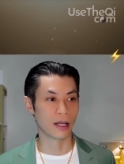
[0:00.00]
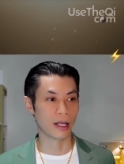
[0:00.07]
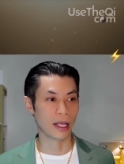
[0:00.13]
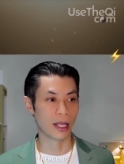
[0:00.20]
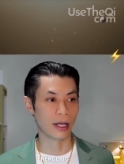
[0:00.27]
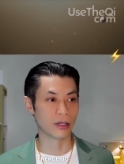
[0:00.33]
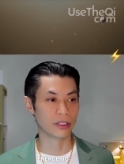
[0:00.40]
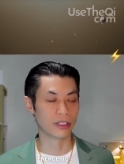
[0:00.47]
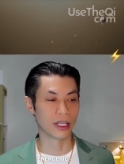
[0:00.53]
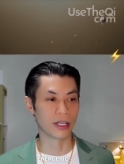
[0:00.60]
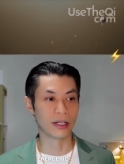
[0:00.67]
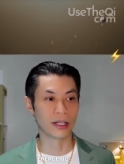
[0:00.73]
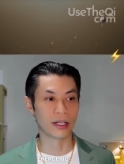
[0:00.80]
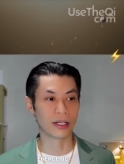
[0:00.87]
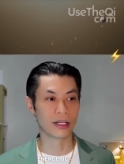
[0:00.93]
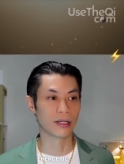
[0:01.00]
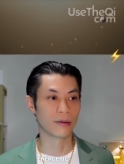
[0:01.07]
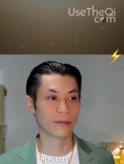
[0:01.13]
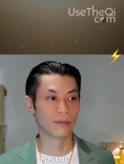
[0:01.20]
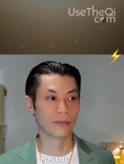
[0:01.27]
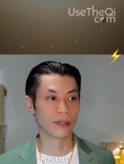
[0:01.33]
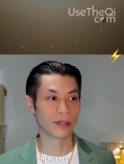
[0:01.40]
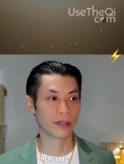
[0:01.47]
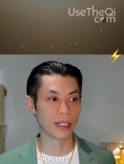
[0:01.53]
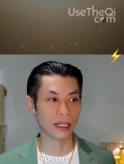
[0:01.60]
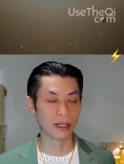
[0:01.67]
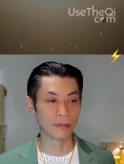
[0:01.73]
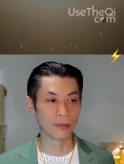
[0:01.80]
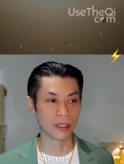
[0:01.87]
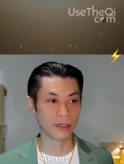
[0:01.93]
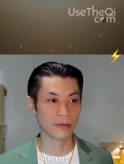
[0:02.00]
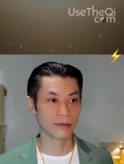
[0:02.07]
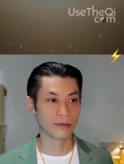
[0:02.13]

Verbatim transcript: energetic therapy